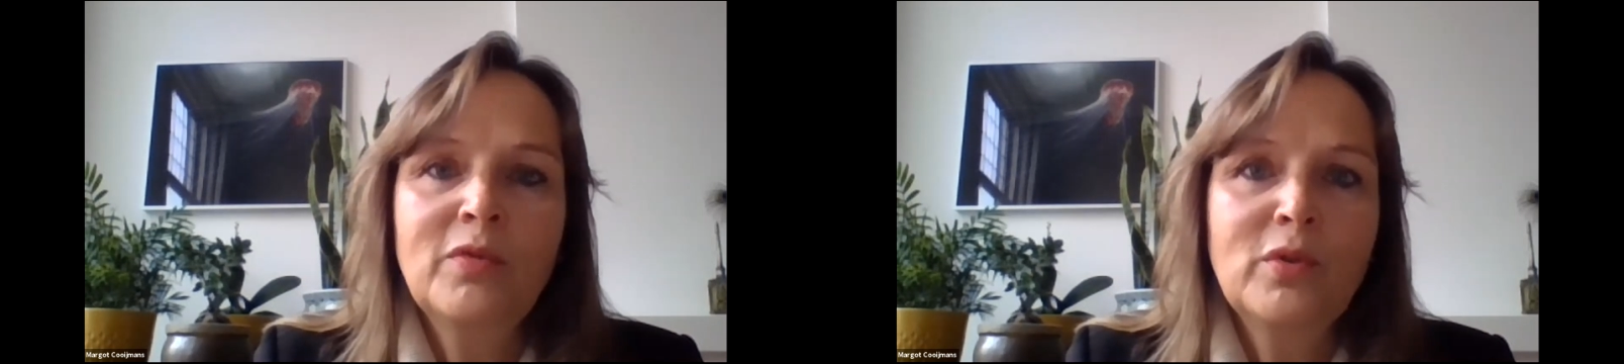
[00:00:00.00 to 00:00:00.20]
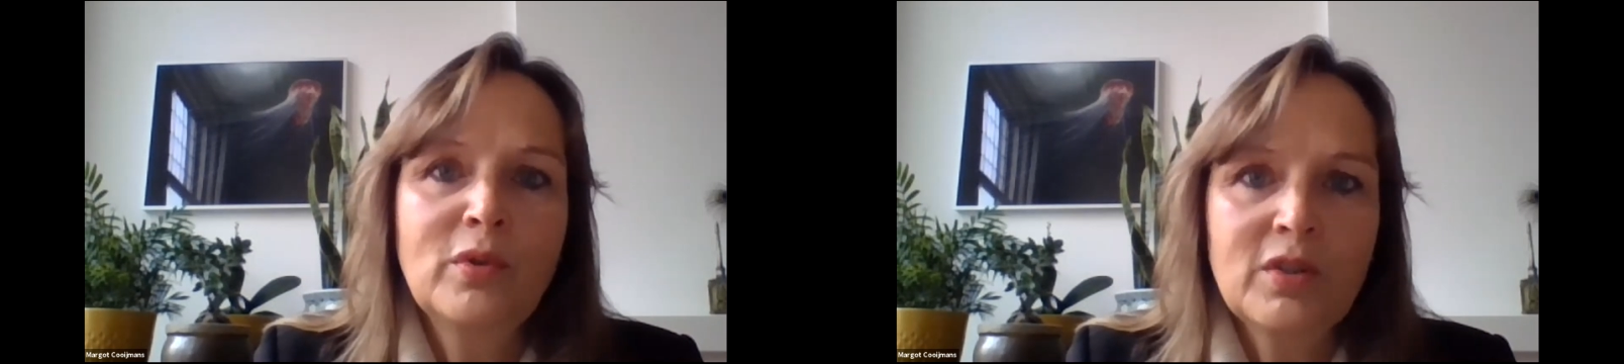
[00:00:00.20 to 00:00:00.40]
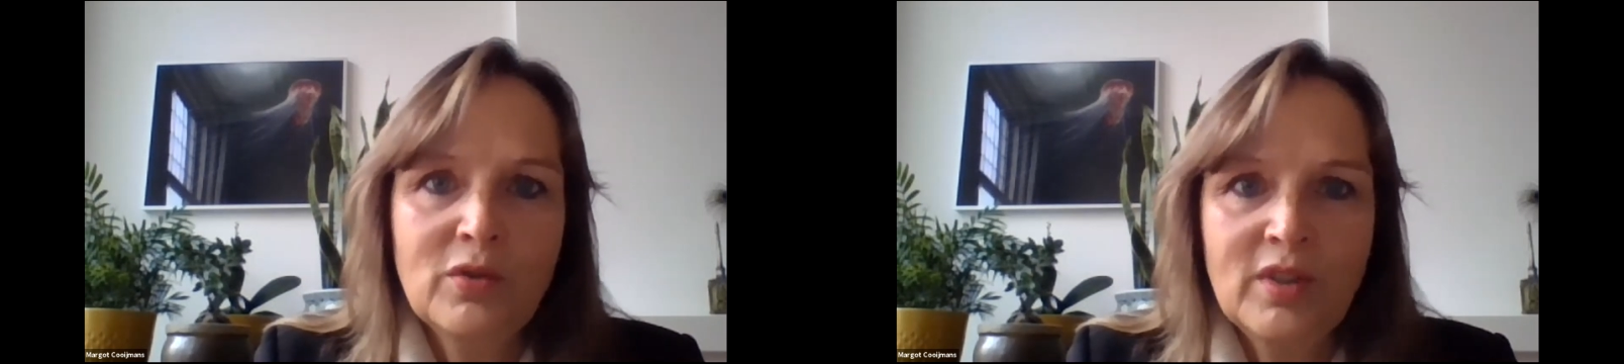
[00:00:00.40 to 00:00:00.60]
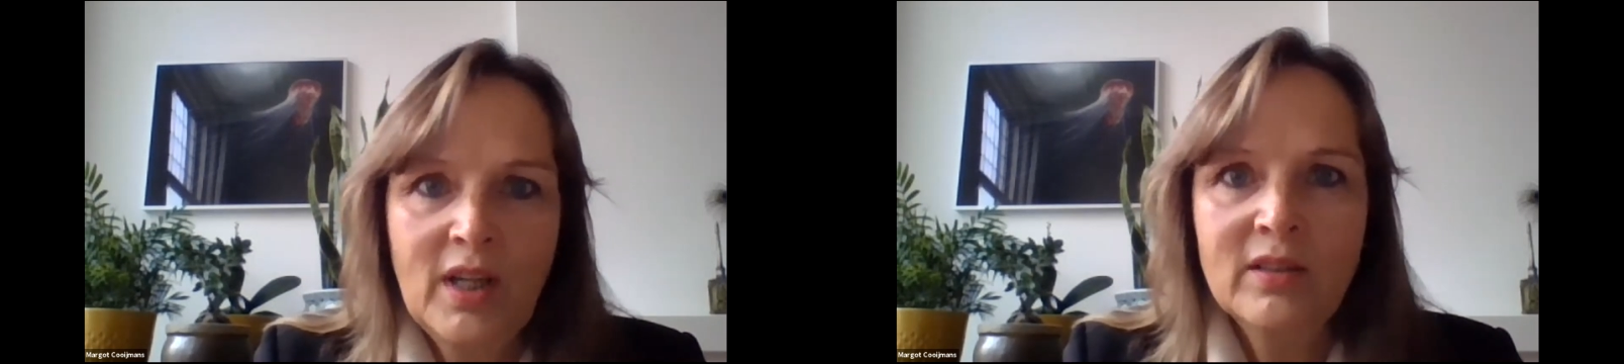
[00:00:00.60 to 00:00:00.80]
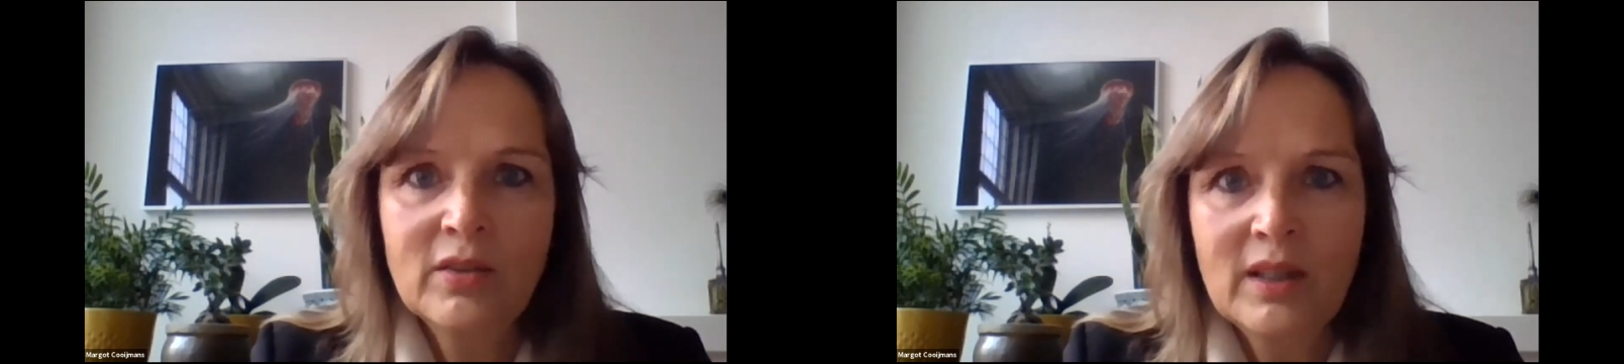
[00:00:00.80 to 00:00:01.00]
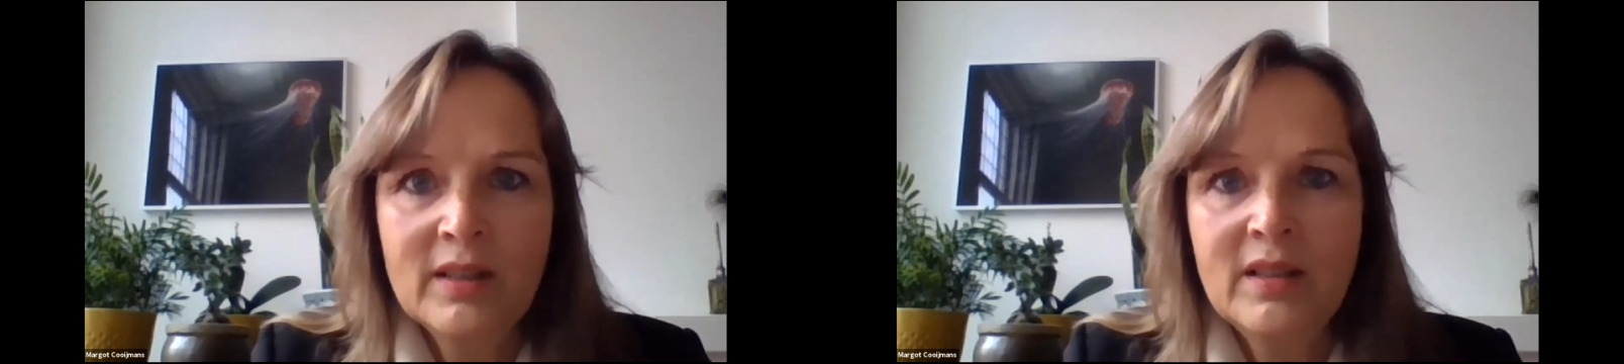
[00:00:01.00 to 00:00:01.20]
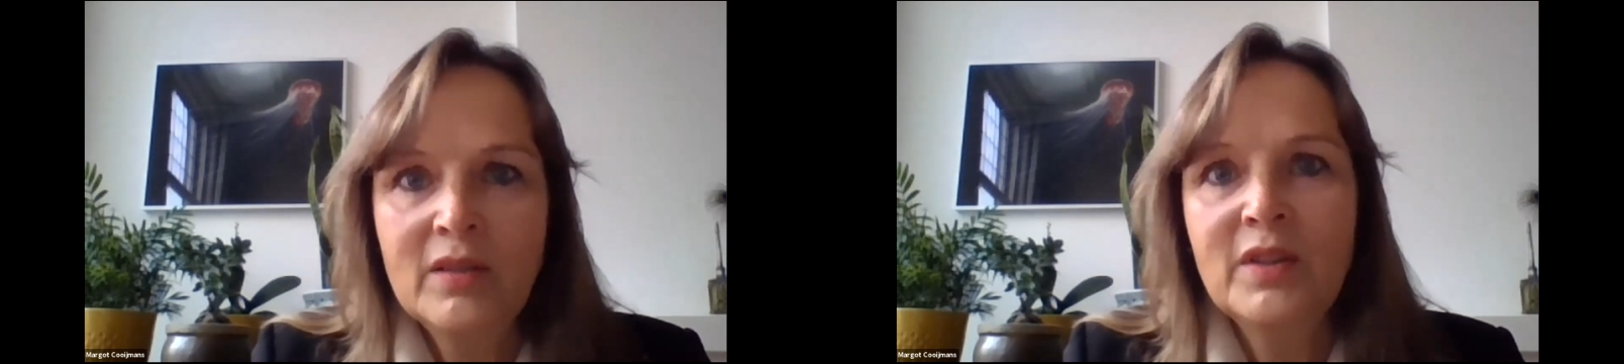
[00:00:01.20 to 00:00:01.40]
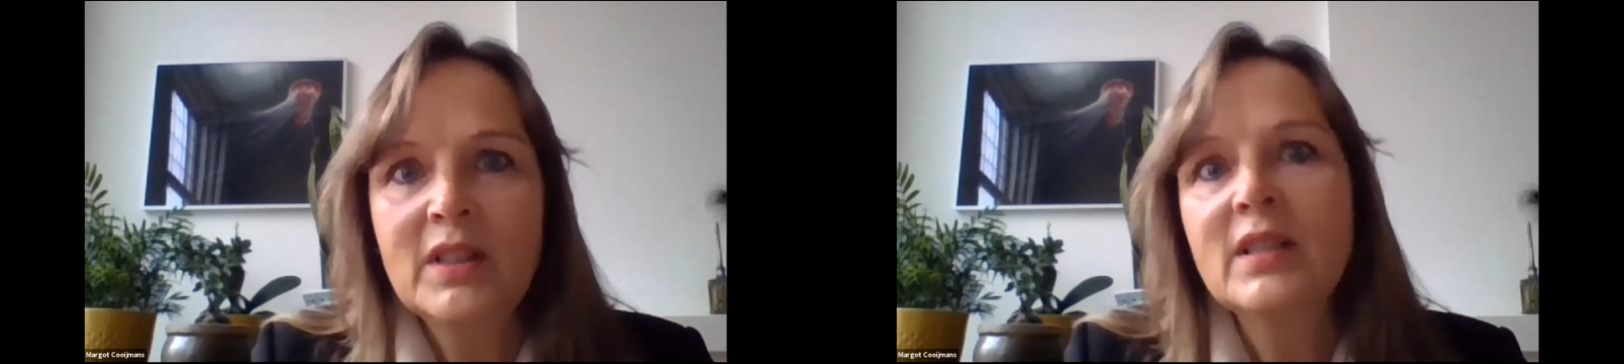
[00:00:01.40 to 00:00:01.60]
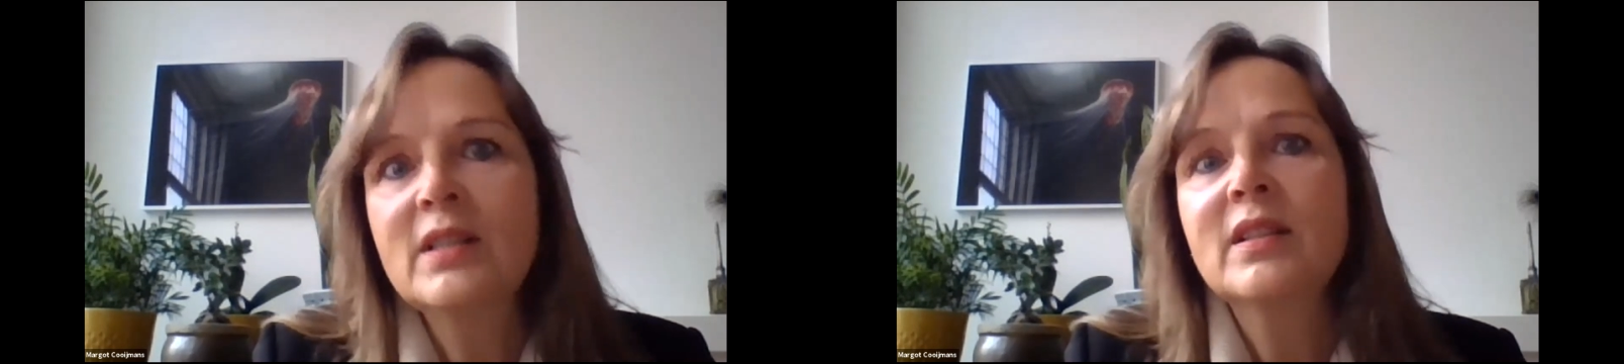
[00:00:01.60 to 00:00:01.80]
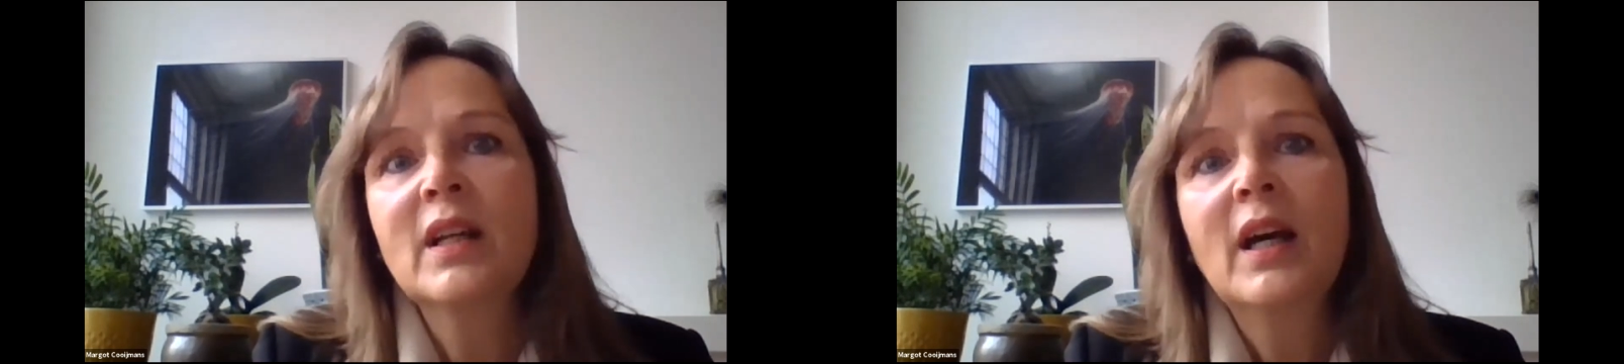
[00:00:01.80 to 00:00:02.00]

for societal activities